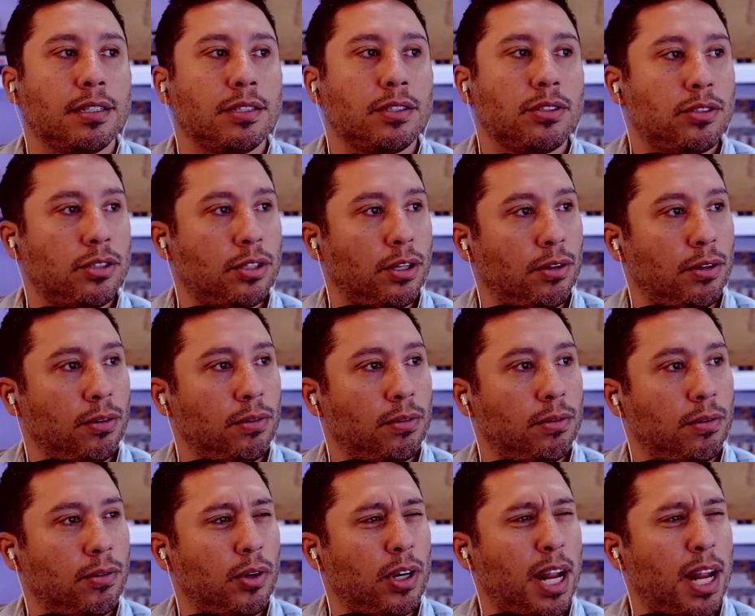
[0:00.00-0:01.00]
So
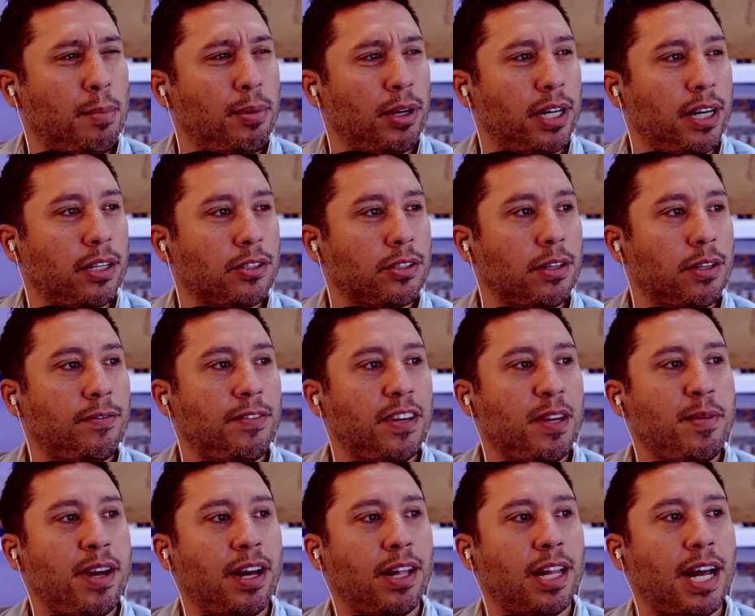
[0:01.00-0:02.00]
what did I put here? So the
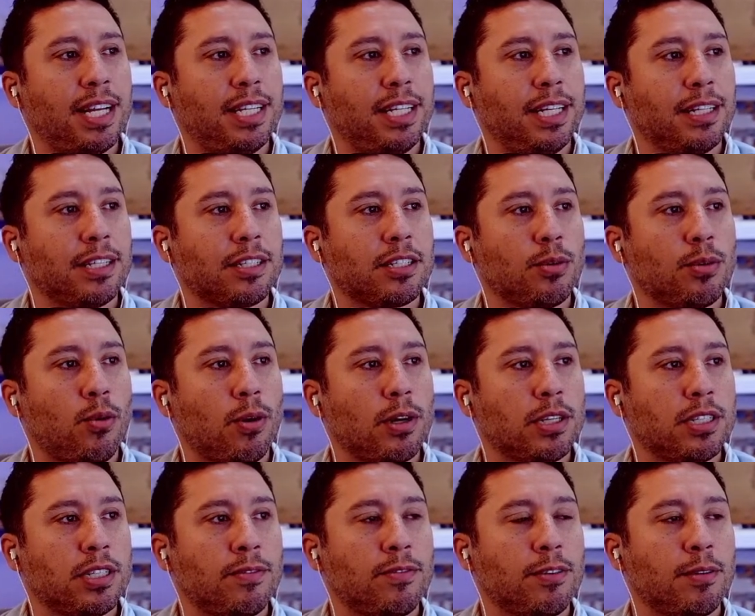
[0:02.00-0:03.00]
female ideal is
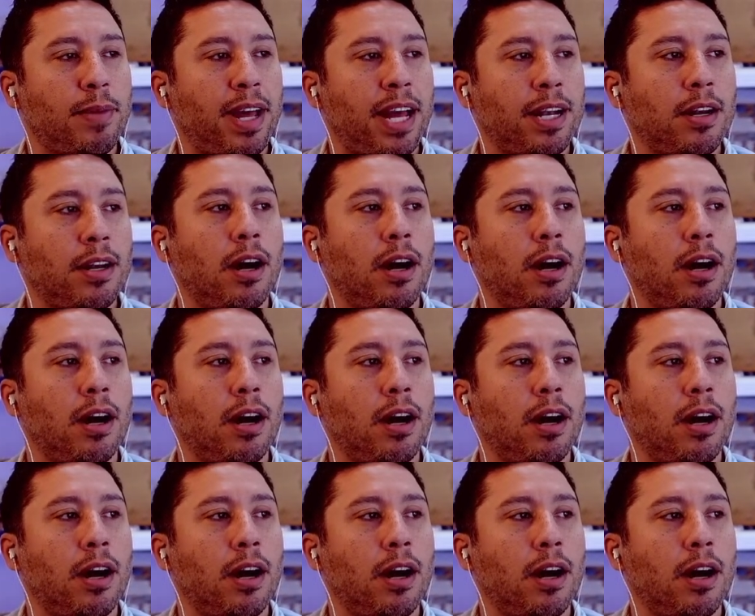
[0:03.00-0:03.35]
towards it for men.